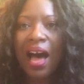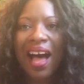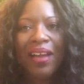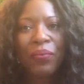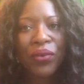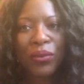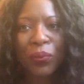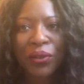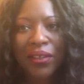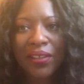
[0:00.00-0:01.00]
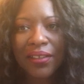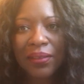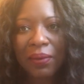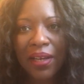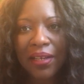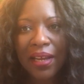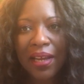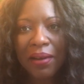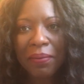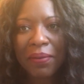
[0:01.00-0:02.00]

I would water this right now,